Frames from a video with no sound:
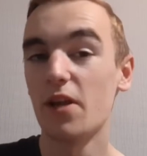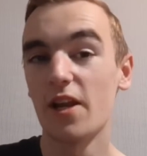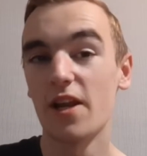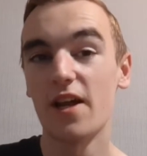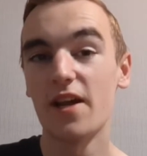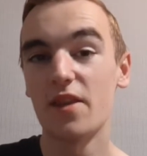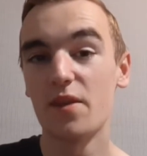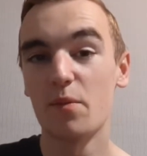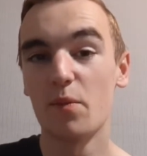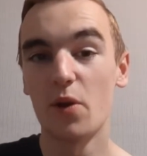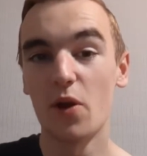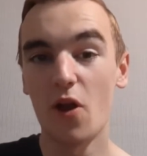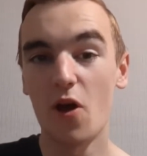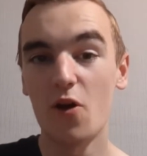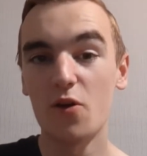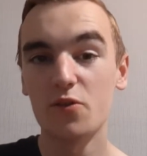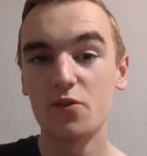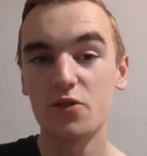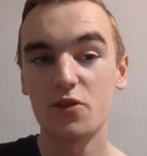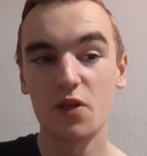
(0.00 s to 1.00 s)
like them a
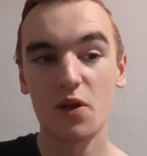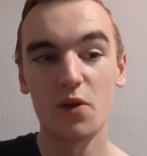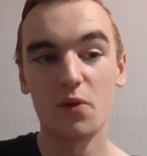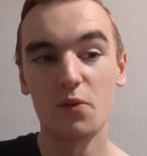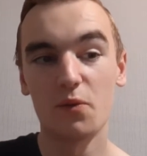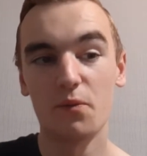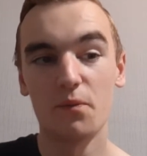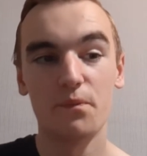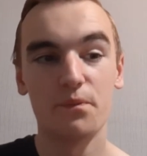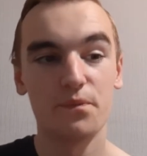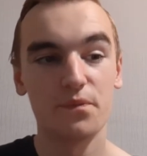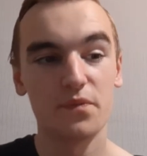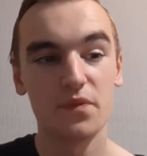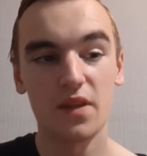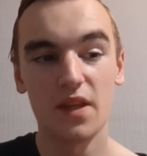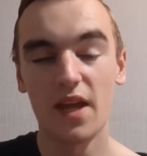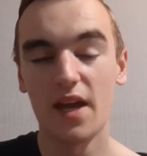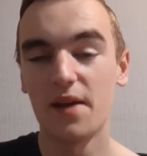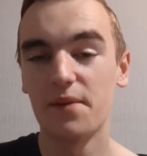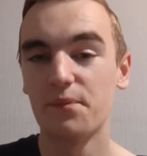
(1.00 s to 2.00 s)
lot. So,
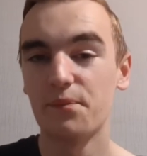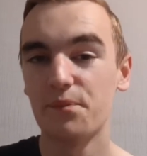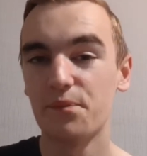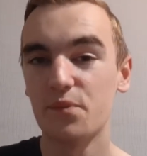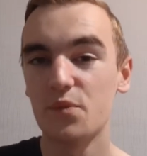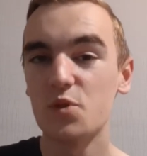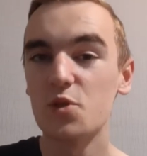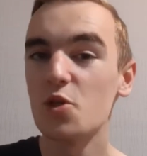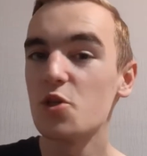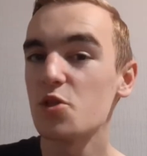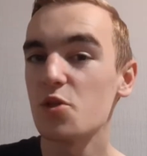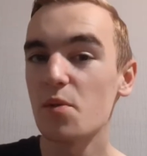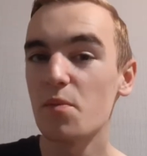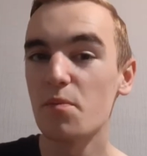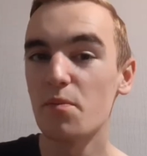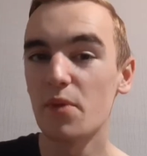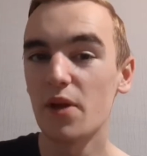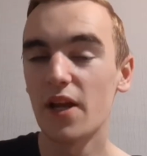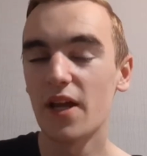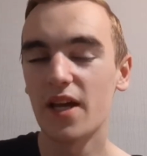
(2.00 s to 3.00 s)
yeah. There's no
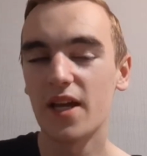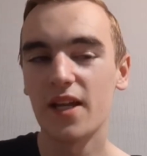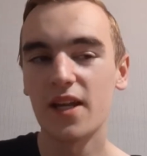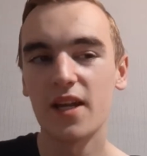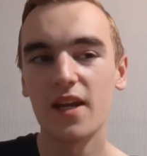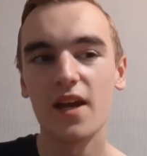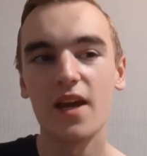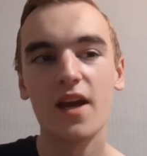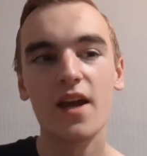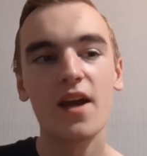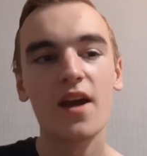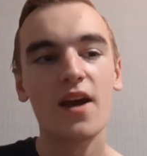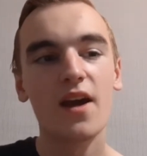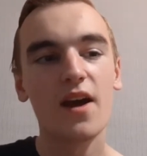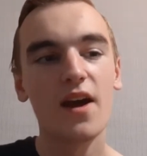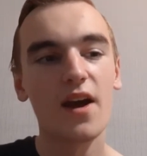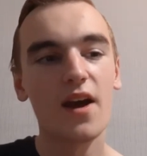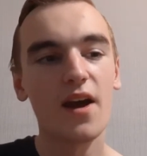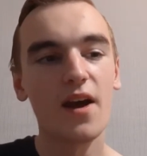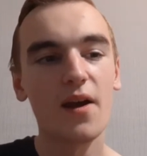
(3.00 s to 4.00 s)
stopping me liking it.
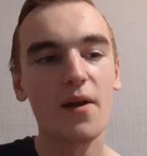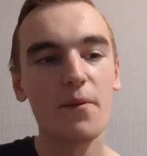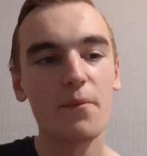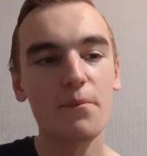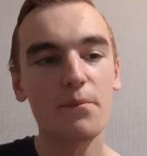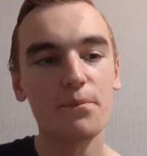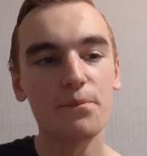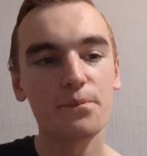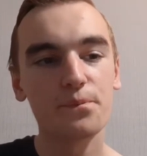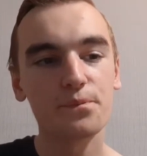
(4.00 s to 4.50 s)
Um,